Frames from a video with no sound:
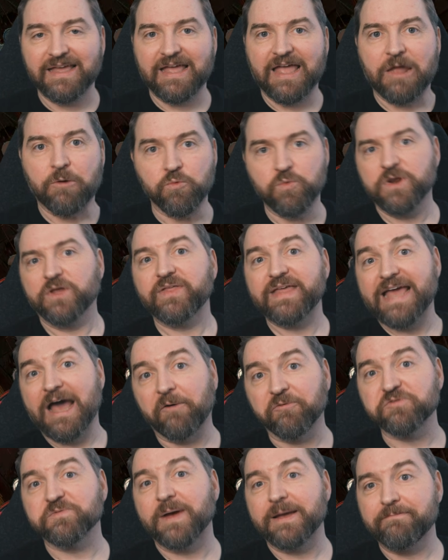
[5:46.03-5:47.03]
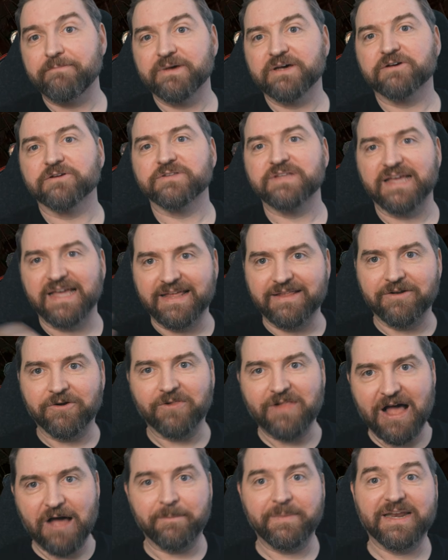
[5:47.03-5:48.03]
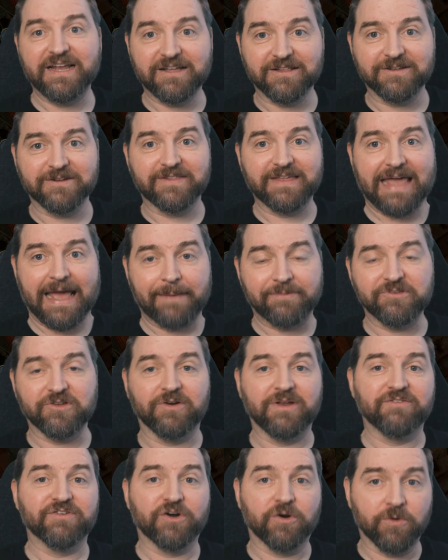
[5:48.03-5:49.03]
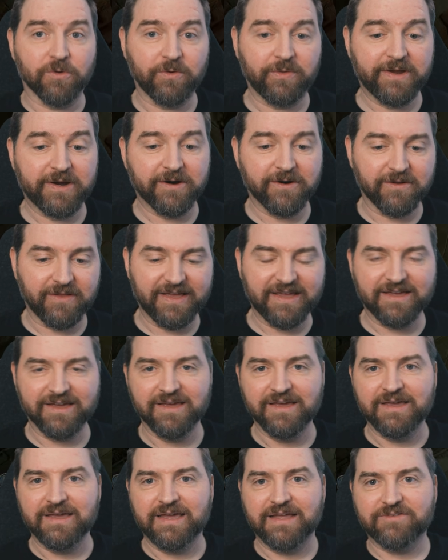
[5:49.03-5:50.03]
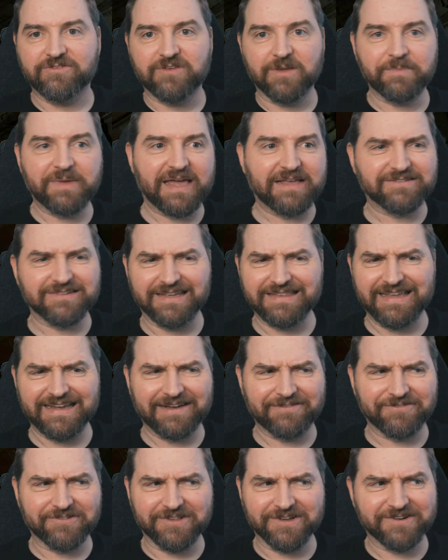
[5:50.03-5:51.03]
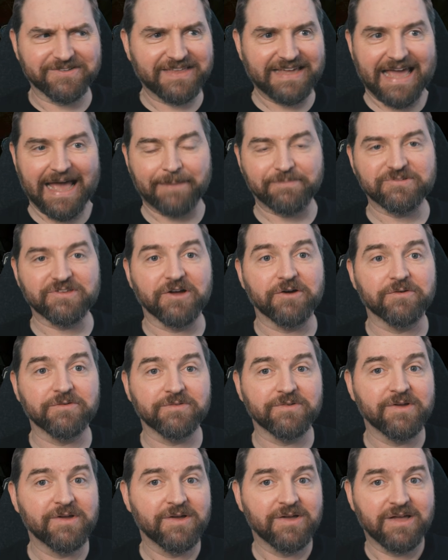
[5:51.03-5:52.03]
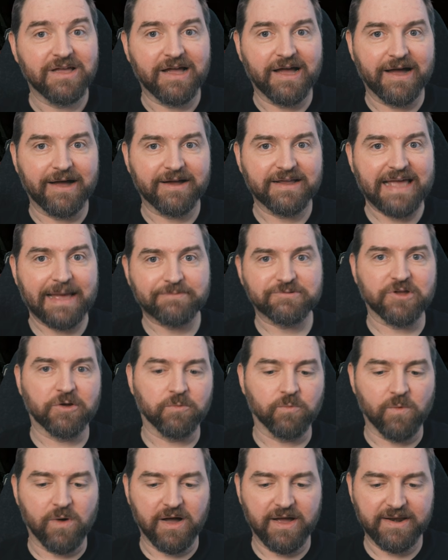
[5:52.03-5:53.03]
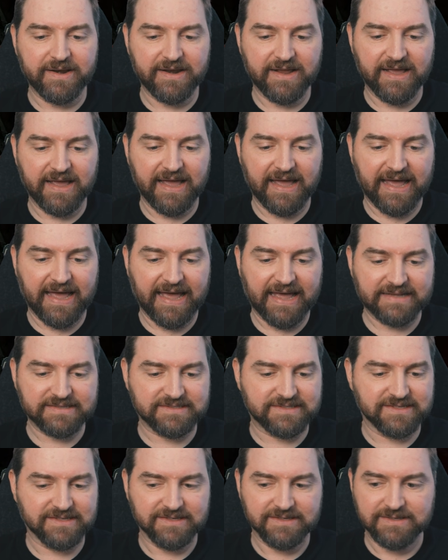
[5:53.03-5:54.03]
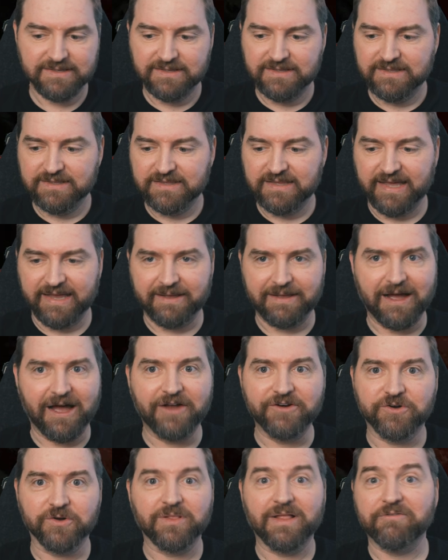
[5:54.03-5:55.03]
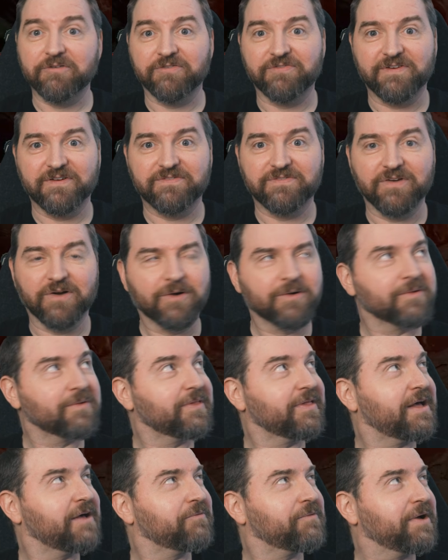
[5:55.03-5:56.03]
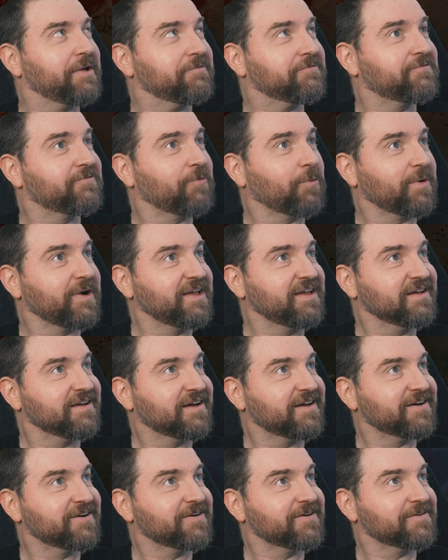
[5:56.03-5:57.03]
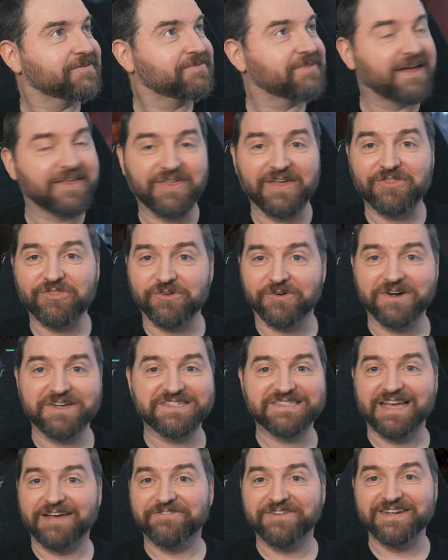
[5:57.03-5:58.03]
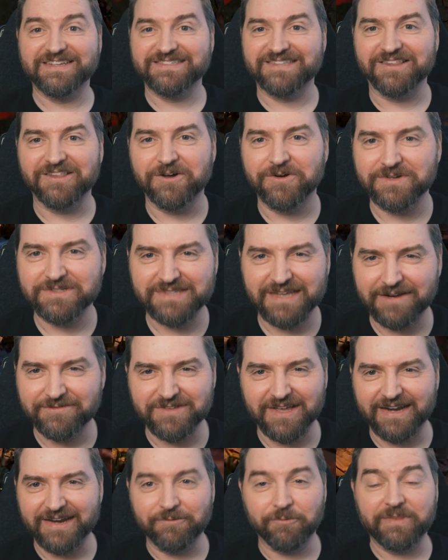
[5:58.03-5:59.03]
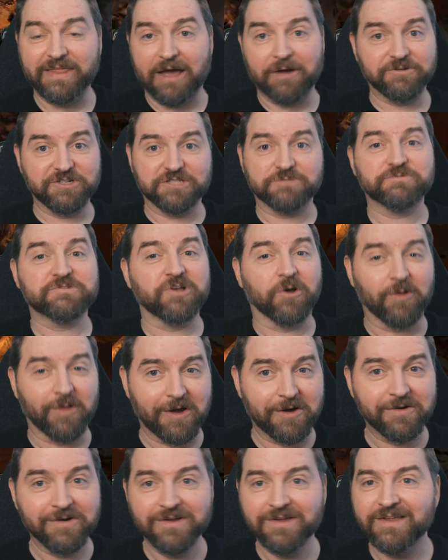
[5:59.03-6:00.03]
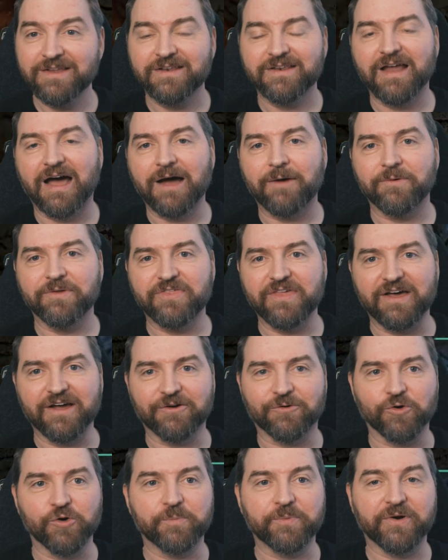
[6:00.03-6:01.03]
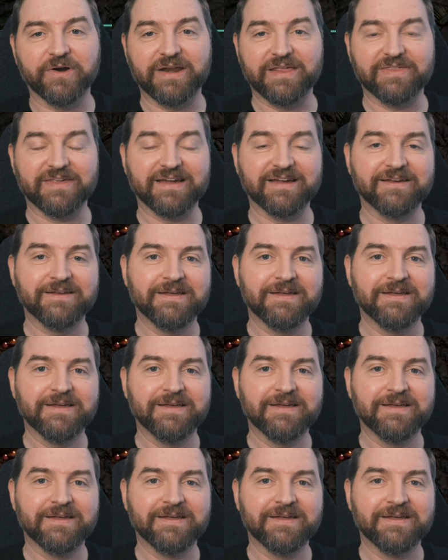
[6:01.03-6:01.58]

really helps my build and then allow me to clear the capstone even earlier. Like in some cases, I think I've cleared the capstone 1 at like under level 50 or what, 40 under, I think 37 is the lowest that I've done it without, just solo, not with a group or anything.